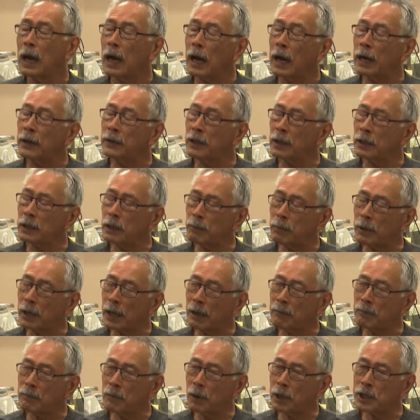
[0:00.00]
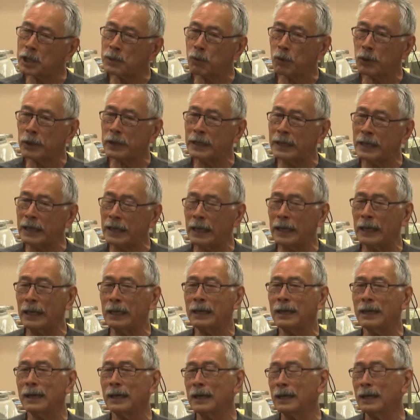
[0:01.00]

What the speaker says: I think they become much more keen,